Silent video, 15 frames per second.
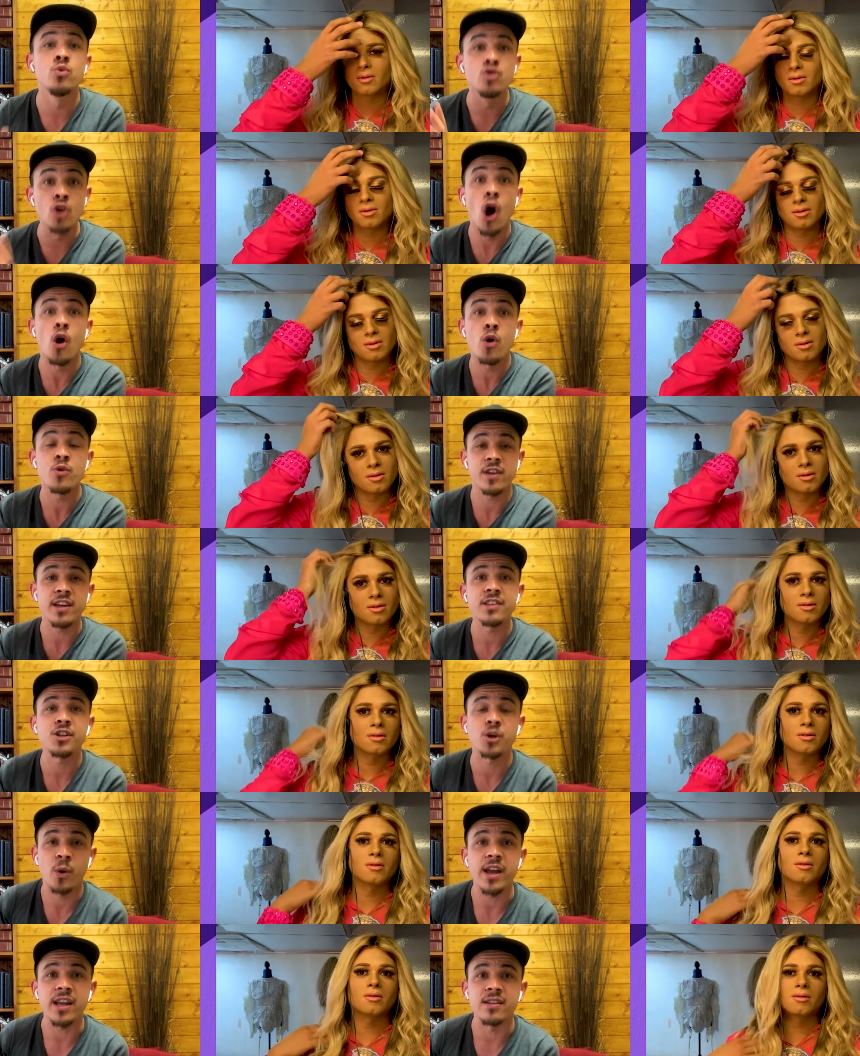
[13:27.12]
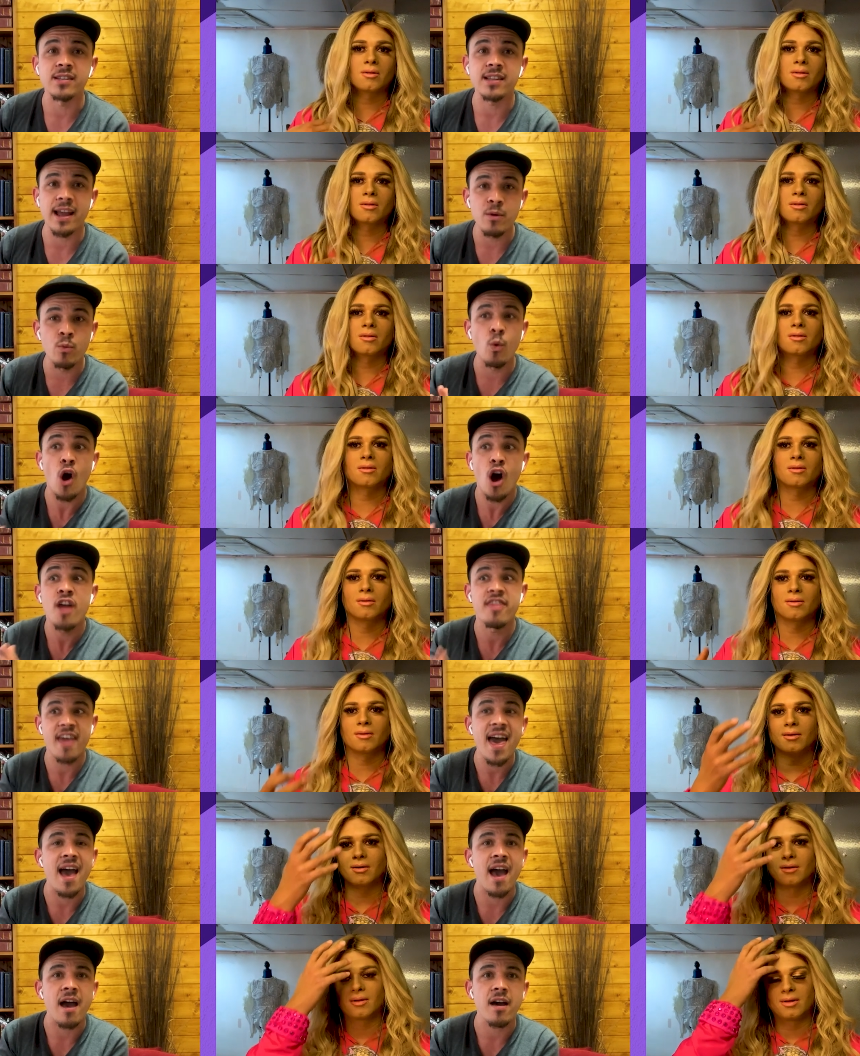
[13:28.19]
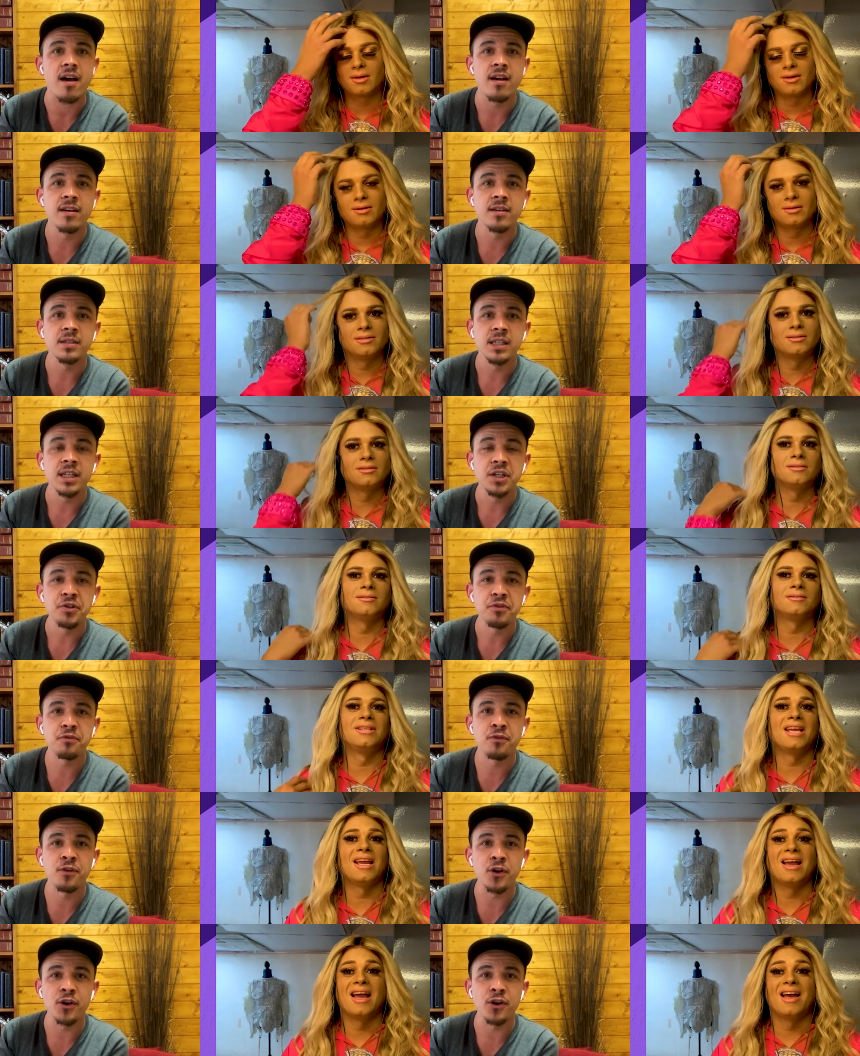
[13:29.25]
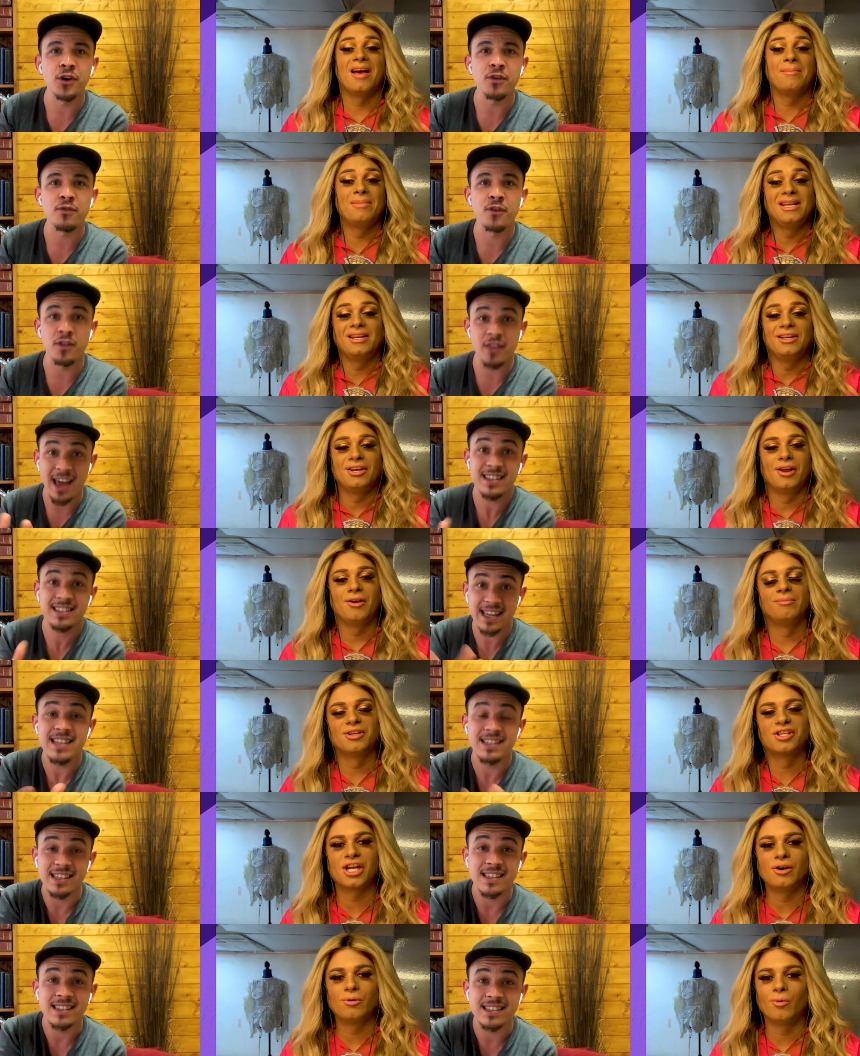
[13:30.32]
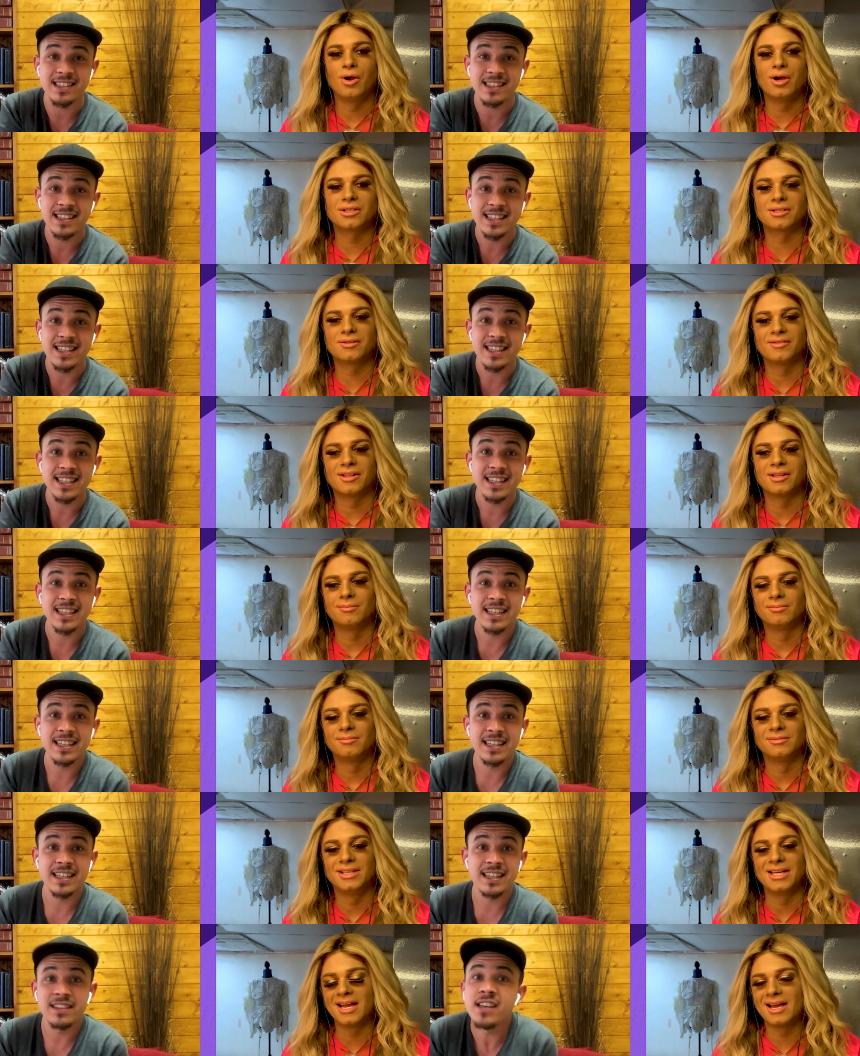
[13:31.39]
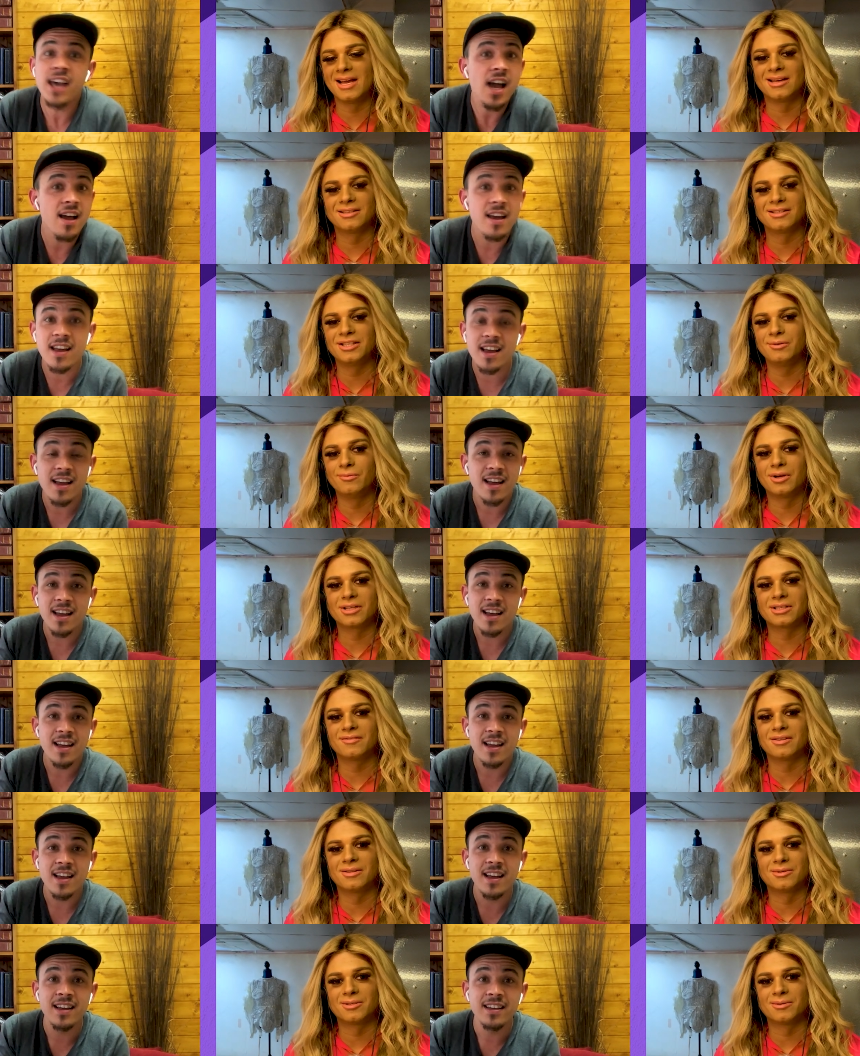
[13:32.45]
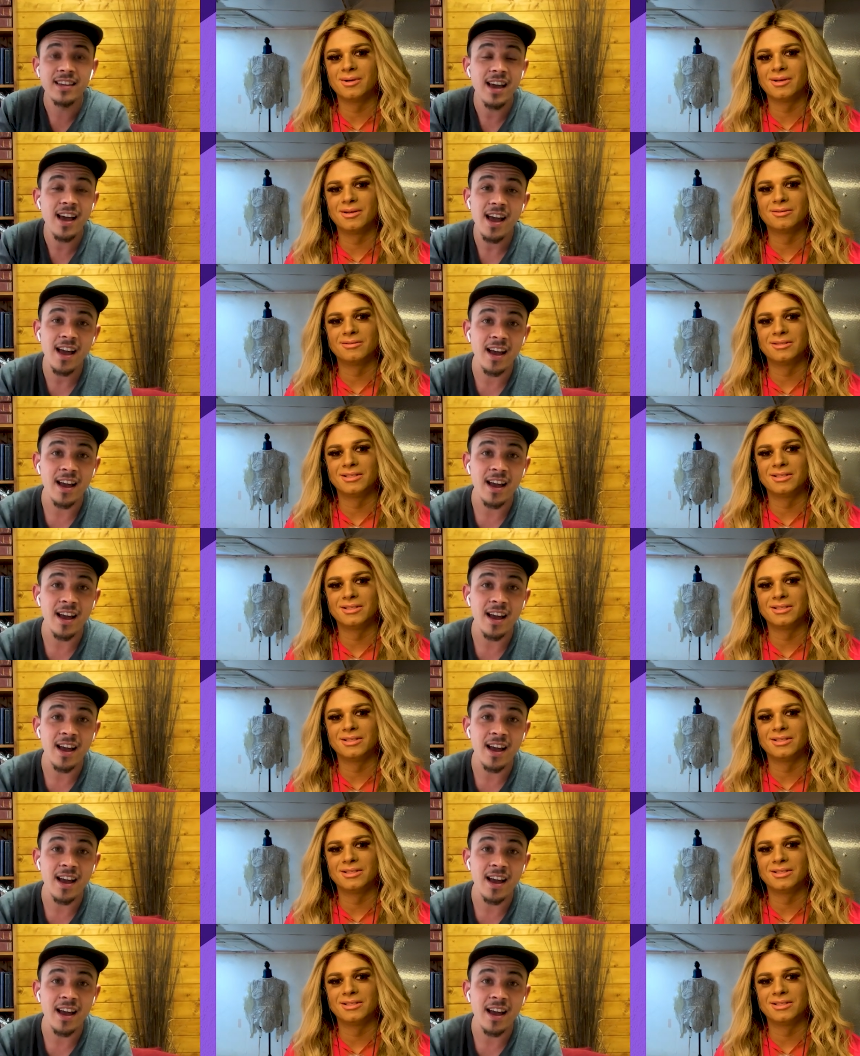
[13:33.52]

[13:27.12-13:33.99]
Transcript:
Speaker 1: know these queens. They were there for, I mean, for their you know, Michelle works for them.
Speaker 2: Yeah, yeah, she works for them as well. Yeah.